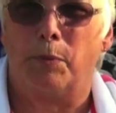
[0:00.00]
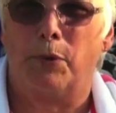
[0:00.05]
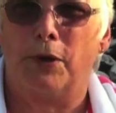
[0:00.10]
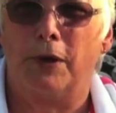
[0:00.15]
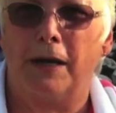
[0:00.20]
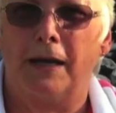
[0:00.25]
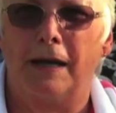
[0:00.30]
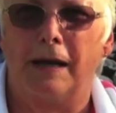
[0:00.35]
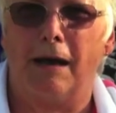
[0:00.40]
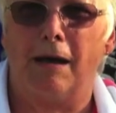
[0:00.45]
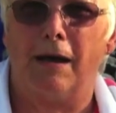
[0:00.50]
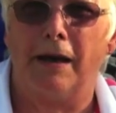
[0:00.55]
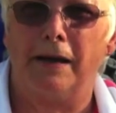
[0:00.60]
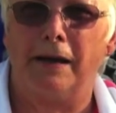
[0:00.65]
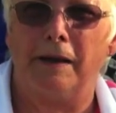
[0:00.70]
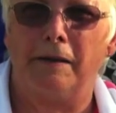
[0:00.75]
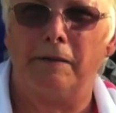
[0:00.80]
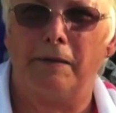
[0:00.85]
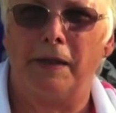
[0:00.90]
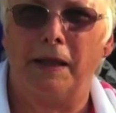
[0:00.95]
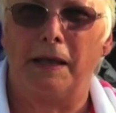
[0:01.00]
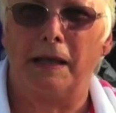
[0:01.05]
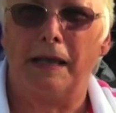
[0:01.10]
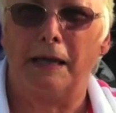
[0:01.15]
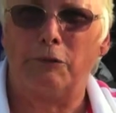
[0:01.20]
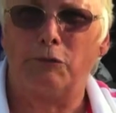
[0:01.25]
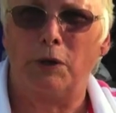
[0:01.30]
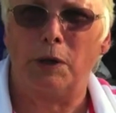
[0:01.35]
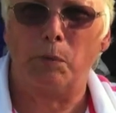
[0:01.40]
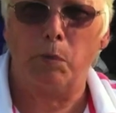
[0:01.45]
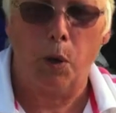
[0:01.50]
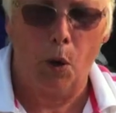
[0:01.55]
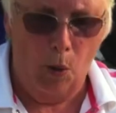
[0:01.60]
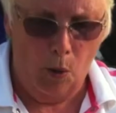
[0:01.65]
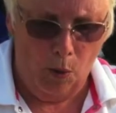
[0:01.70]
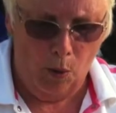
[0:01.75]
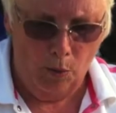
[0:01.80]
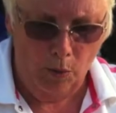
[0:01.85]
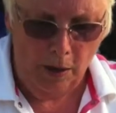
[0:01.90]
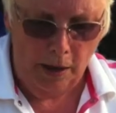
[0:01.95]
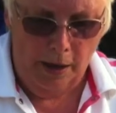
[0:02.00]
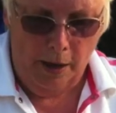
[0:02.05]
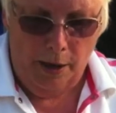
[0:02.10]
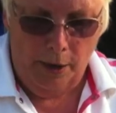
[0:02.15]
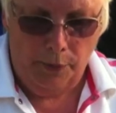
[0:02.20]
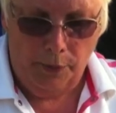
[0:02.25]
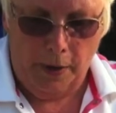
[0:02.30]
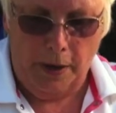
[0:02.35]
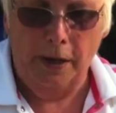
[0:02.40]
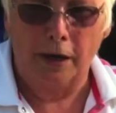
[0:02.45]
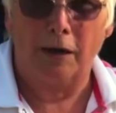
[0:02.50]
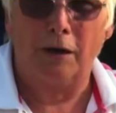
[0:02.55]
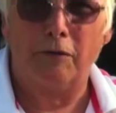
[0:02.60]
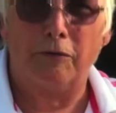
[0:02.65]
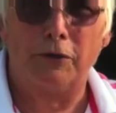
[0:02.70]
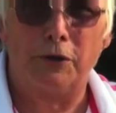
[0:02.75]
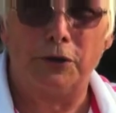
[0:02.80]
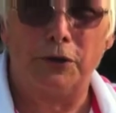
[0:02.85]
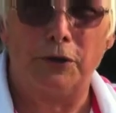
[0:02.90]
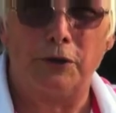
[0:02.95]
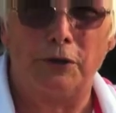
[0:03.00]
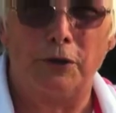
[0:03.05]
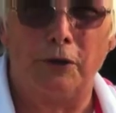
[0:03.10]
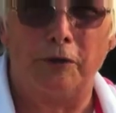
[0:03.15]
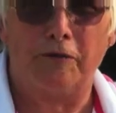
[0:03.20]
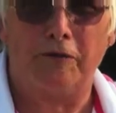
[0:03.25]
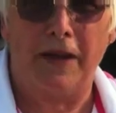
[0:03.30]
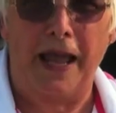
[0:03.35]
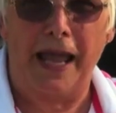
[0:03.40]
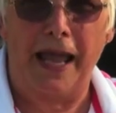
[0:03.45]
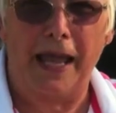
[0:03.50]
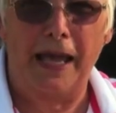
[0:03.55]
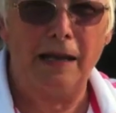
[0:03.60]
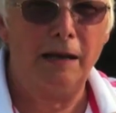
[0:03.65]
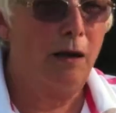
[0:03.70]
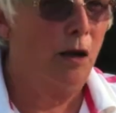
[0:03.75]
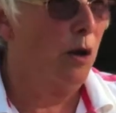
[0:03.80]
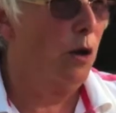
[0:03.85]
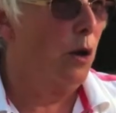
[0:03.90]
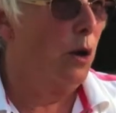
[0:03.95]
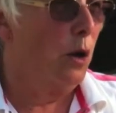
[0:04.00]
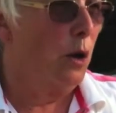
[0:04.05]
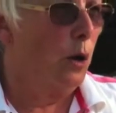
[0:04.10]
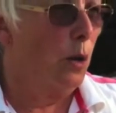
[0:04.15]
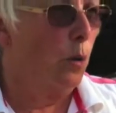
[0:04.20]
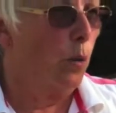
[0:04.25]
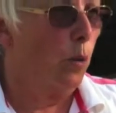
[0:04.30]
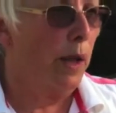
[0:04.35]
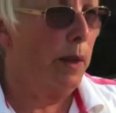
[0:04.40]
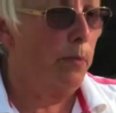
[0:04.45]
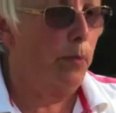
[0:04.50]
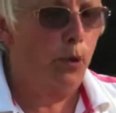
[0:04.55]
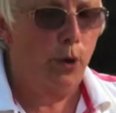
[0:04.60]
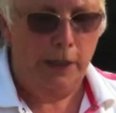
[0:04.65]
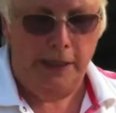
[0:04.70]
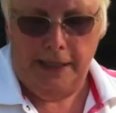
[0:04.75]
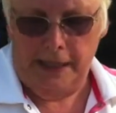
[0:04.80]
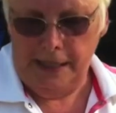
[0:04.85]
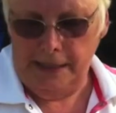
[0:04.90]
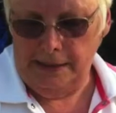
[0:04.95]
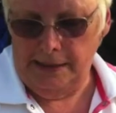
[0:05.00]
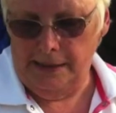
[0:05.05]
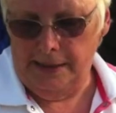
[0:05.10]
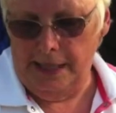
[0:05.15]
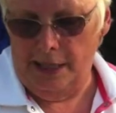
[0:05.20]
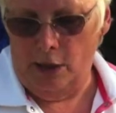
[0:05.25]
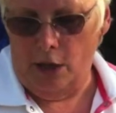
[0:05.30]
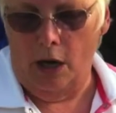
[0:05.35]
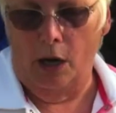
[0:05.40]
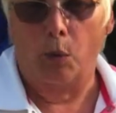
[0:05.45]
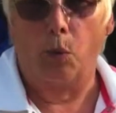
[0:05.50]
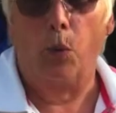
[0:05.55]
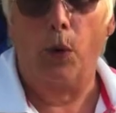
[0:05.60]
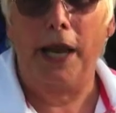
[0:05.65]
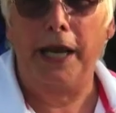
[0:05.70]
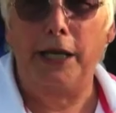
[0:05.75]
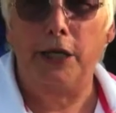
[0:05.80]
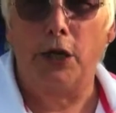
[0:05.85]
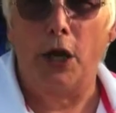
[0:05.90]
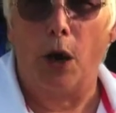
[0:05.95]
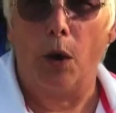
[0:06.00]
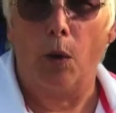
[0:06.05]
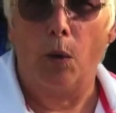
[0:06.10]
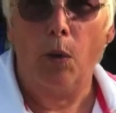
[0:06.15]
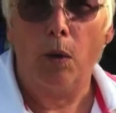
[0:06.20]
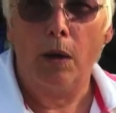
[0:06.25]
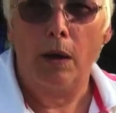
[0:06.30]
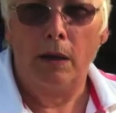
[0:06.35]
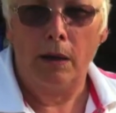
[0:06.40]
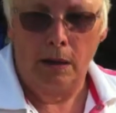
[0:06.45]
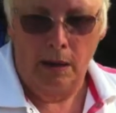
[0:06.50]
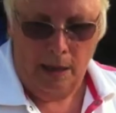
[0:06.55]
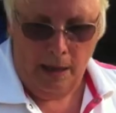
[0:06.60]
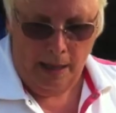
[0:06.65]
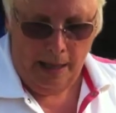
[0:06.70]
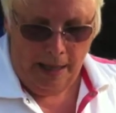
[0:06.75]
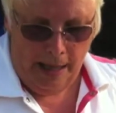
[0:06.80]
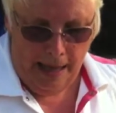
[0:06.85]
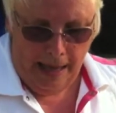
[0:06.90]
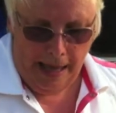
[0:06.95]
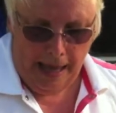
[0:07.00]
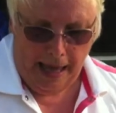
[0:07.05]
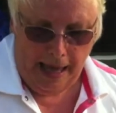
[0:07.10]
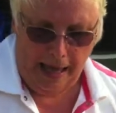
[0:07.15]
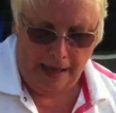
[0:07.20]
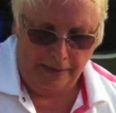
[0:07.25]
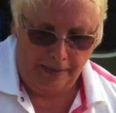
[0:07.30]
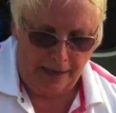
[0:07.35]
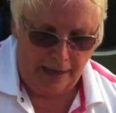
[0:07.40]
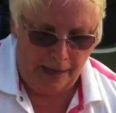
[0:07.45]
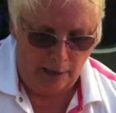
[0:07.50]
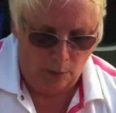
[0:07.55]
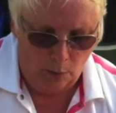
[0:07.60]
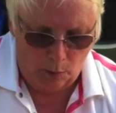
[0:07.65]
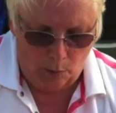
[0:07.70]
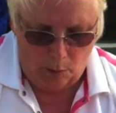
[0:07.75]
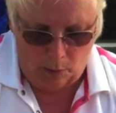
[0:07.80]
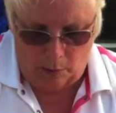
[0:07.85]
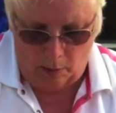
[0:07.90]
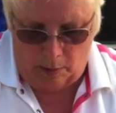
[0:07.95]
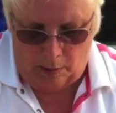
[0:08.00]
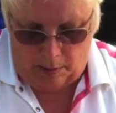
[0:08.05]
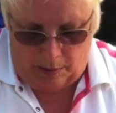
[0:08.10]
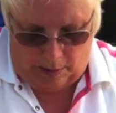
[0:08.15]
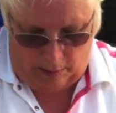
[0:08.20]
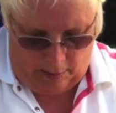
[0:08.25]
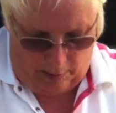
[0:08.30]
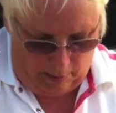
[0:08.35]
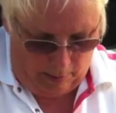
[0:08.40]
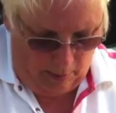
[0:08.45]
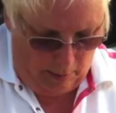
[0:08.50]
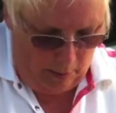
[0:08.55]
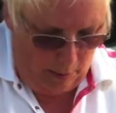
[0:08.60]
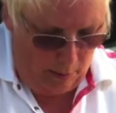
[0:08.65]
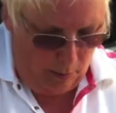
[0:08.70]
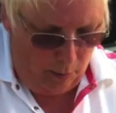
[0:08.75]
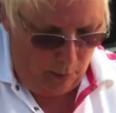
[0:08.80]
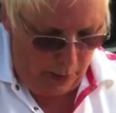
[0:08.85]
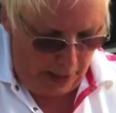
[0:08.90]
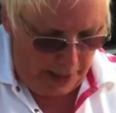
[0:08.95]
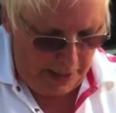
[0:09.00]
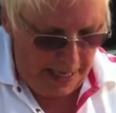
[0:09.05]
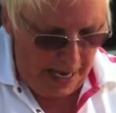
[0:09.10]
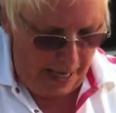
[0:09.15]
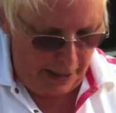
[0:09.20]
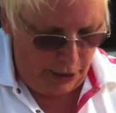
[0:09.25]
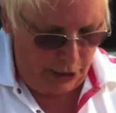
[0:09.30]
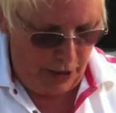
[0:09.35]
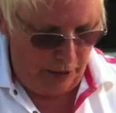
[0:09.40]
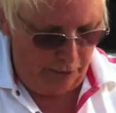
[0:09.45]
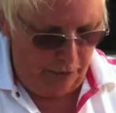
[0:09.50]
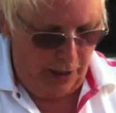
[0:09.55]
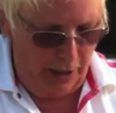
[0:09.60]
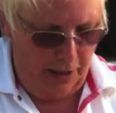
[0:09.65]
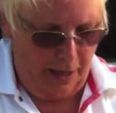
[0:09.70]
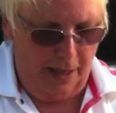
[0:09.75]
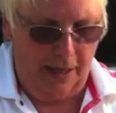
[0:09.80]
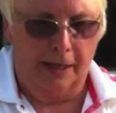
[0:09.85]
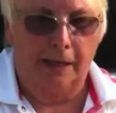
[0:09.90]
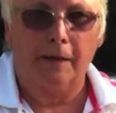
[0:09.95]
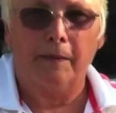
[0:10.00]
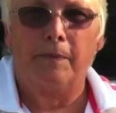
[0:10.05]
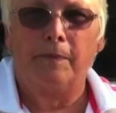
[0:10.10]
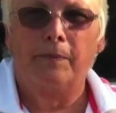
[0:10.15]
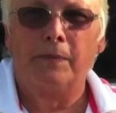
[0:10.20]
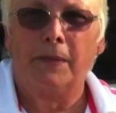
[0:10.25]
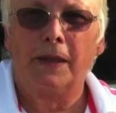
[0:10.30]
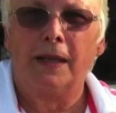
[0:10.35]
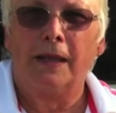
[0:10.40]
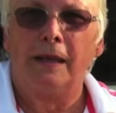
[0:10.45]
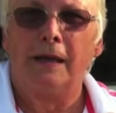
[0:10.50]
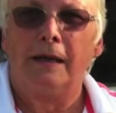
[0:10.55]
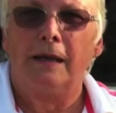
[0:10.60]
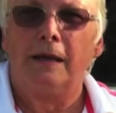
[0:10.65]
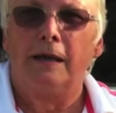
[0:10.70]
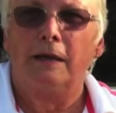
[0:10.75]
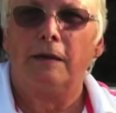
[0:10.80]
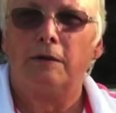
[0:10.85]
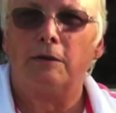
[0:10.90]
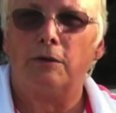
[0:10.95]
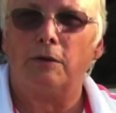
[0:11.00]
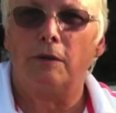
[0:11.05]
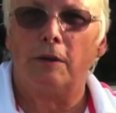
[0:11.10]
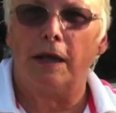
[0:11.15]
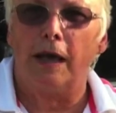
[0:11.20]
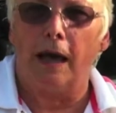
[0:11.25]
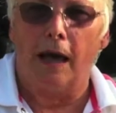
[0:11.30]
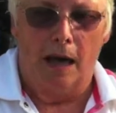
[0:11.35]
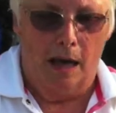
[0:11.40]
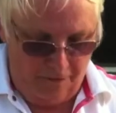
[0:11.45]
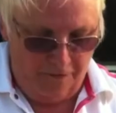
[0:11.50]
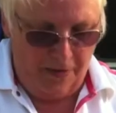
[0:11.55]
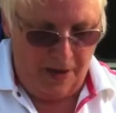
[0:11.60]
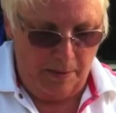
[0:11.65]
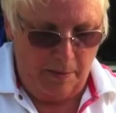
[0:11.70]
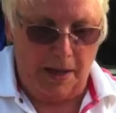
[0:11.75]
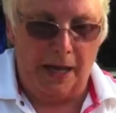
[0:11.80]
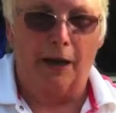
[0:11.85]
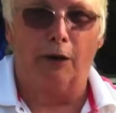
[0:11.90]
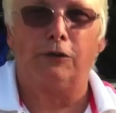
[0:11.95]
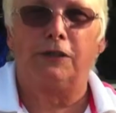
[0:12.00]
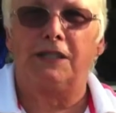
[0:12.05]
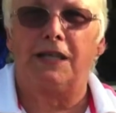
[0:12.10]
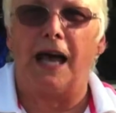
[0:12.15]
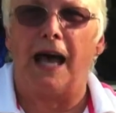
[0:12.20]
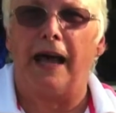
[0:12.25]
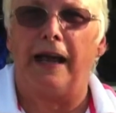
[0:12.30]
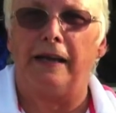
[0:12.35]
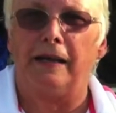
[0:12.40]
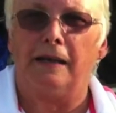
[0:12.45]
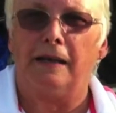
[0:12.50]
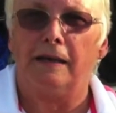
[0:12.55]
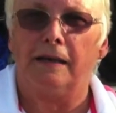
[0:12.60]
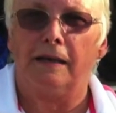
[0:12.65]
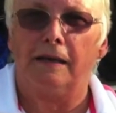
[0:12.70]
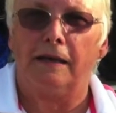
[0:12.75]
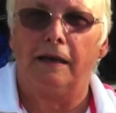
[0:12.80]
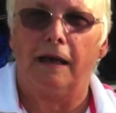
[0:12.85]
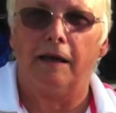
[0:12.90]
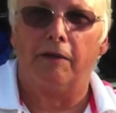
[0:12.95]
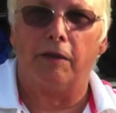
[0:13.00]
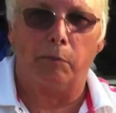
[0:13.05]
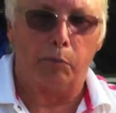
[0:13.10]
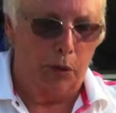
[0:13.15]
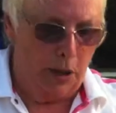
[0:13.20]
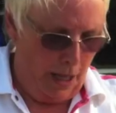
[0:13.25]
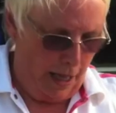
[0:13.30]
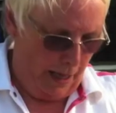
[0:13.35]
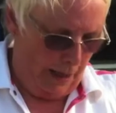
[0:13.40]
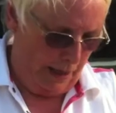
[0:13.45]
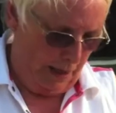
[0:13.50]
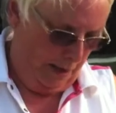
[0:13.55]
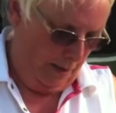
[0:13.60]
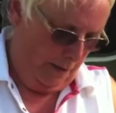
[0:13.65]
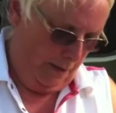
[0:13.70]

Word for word: Put it on the electric pole, run it over to your van. We put this in our window and then we attach everything to the female side of the plug.